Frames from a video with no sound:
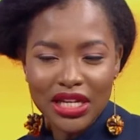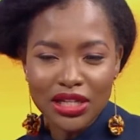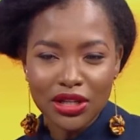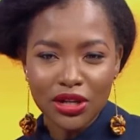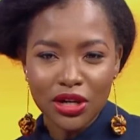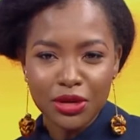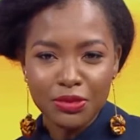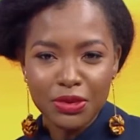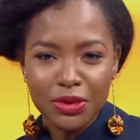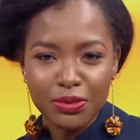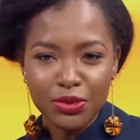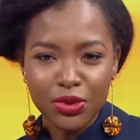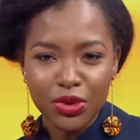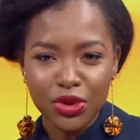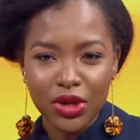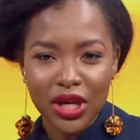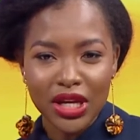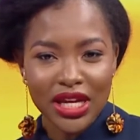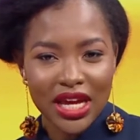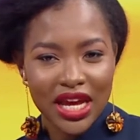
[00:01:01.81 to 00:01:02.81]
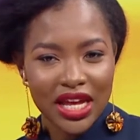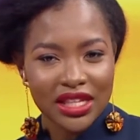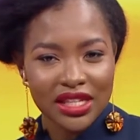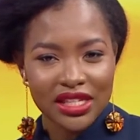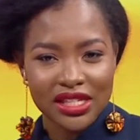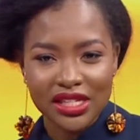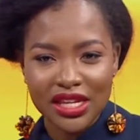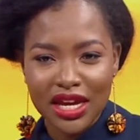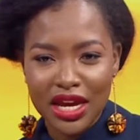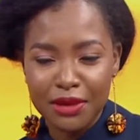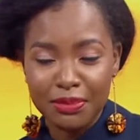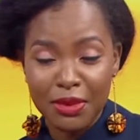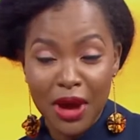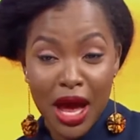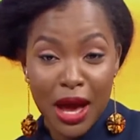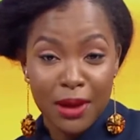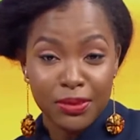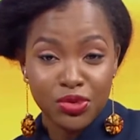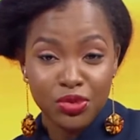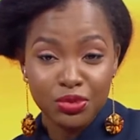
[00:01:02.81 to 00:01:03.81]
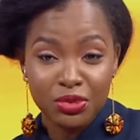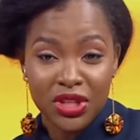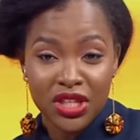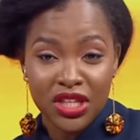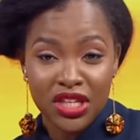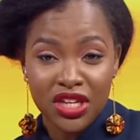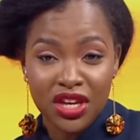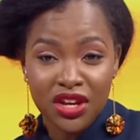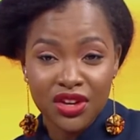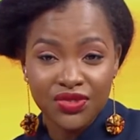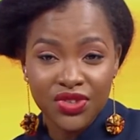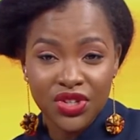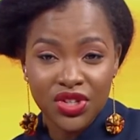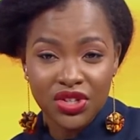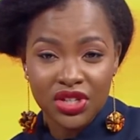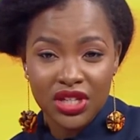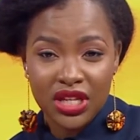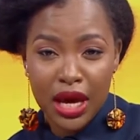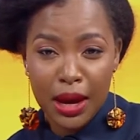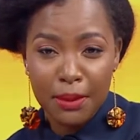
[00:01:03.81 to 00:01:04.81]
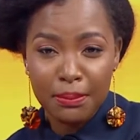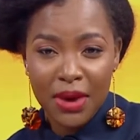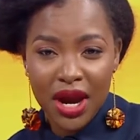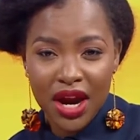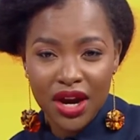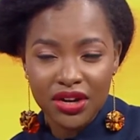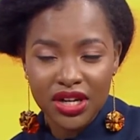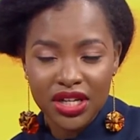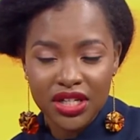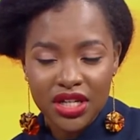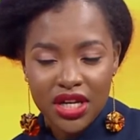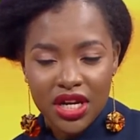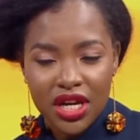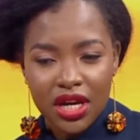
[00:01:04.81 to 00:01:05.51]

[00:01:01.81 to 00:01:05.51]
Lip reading: A lot of people, again, this year perhaps will be the year for you to get married.